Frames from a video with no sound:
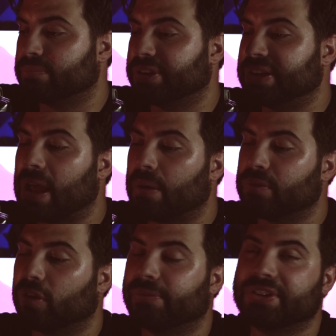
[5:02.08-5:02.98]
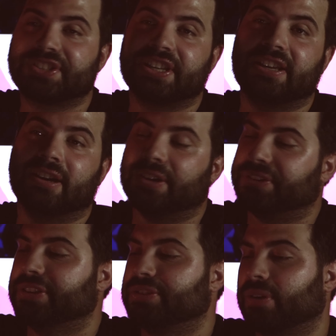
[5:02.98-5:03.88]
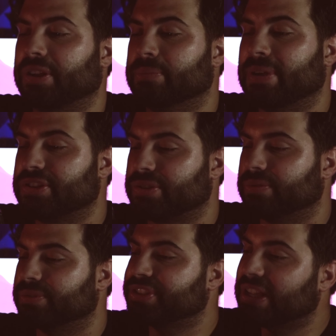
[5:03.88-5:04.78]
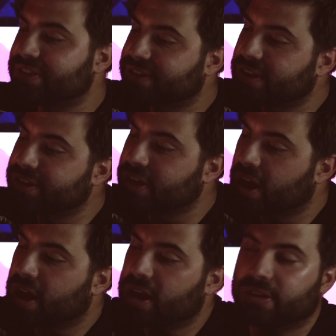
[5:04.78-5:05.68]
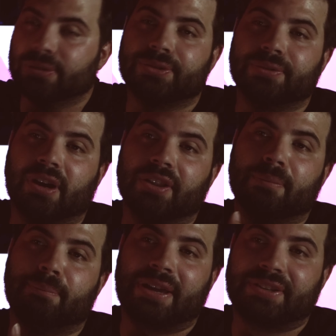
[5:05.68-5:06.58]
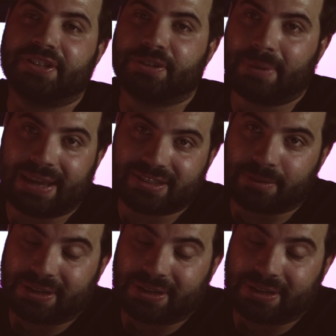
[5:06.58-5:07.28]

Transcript: but now you obviously got the tri-dimensional sensors, you also got the better specs, the